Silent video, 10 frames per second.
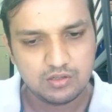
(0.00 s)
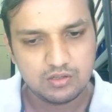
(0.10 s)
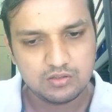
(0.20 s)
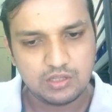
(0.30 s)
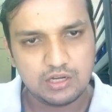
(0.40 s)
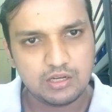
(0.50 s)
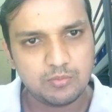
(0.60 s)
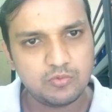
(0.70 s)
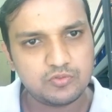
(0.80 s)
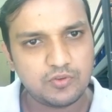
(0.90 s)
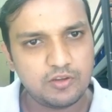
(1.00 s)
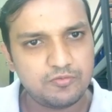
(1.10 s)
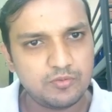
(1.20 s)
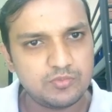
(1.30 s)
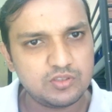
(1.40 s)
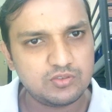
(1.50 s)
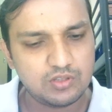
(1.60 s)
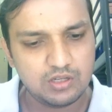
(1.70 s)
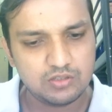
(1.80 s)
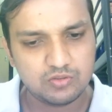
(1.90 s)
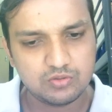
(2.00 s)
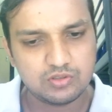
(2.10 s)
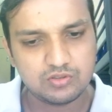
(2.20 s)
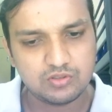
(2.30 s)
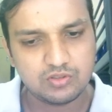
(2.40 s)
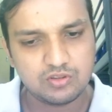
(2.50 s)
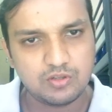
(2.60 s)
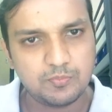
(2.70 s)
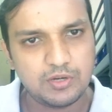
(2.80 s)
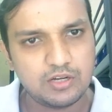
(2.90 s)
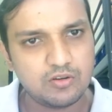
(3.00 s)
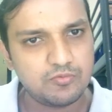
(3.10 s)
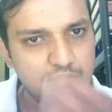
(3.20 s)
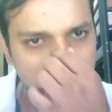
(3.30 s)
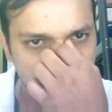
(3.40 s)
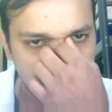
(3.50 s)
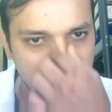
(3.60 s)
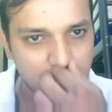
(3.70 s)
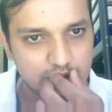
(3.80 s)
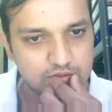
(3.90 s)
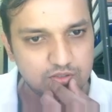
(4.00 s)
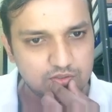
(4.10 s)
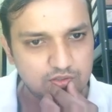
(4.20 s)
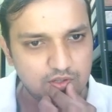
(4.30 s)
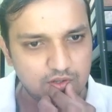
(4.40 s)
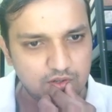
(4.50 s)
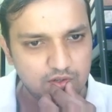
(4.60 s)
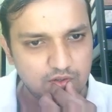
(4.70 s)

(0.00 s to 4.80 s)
That removes 5 from this cell, so this is a triplet of 1, 2, 9. You get a 6 here.